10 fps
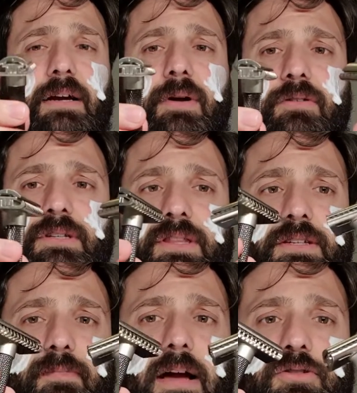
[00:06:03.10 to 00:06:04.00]
around in
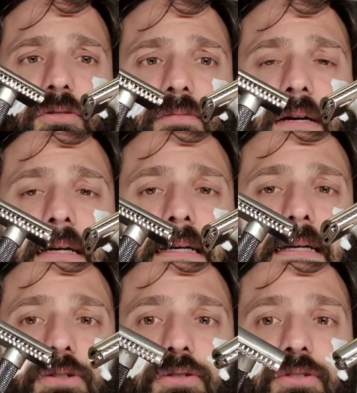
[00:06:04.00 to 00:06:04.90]
this spectrum
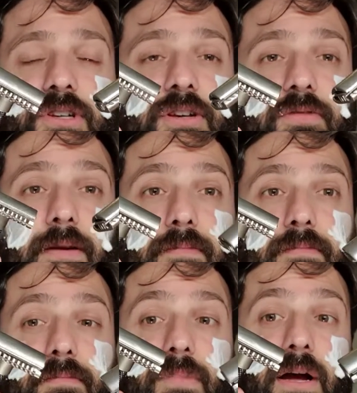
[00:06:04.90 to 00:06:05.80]
to see if I
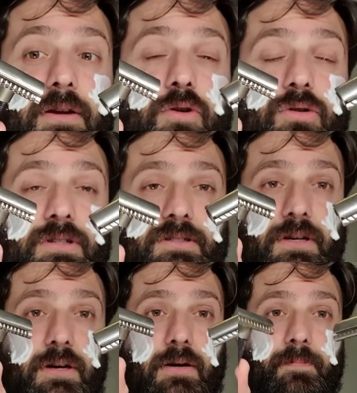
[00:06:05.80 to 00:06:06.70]
notice
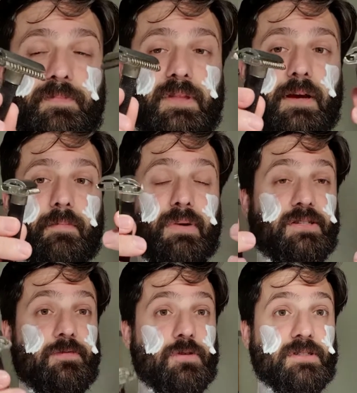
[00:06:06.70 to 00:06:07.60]
big
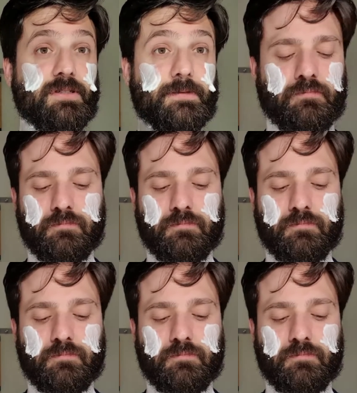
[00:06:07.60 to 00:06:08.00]
differences.